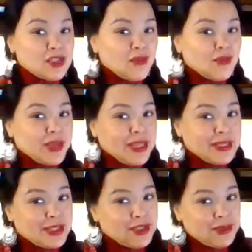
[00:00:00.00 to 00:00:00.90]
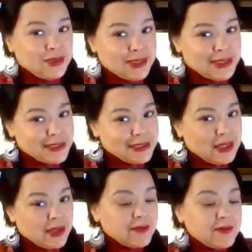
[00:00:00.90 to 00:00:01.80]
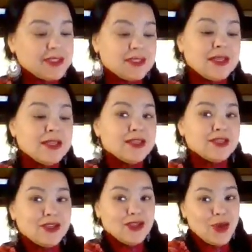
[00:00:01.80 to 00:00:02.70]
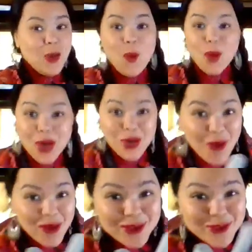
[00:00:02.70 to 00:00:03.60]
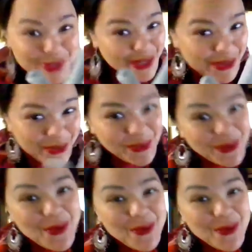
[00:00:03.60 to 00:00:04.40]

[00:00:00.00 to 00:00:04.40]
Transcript: Don't forget to use these gloves so you don't cut off a finger